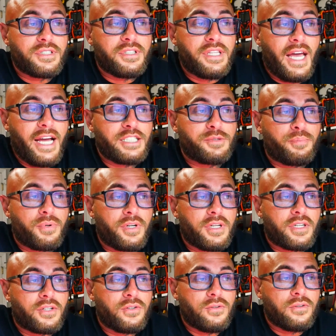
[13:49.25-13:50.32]
That's
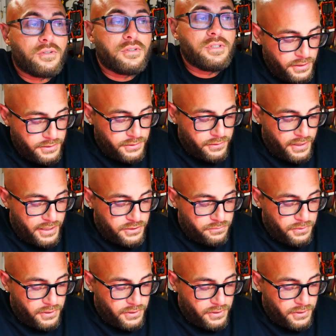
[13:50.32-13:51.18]
pretty cool. So that's